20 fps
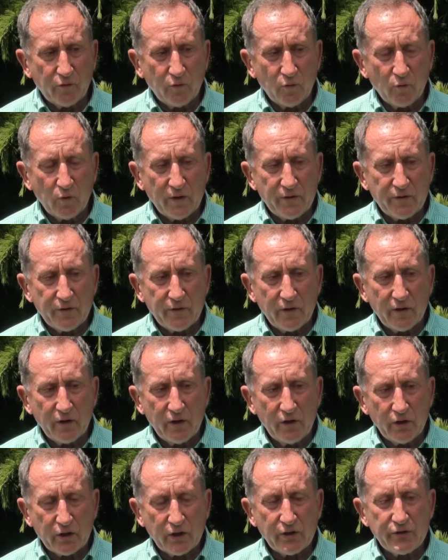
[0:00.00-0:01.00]
with
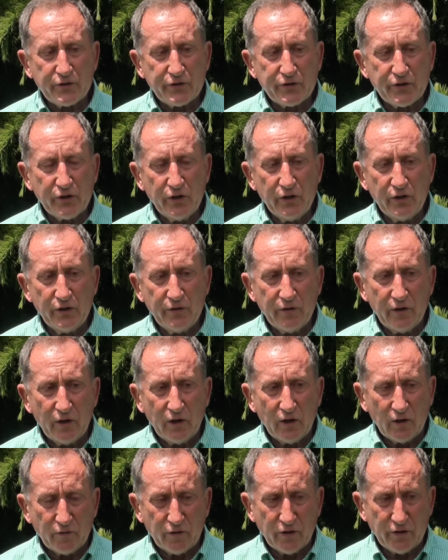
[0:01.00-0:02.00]
her concern
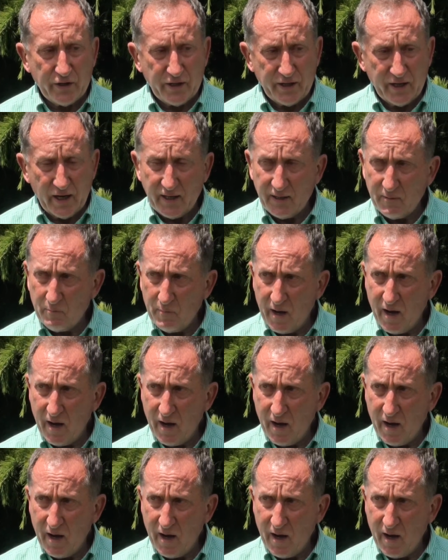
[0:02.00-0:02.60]
for the young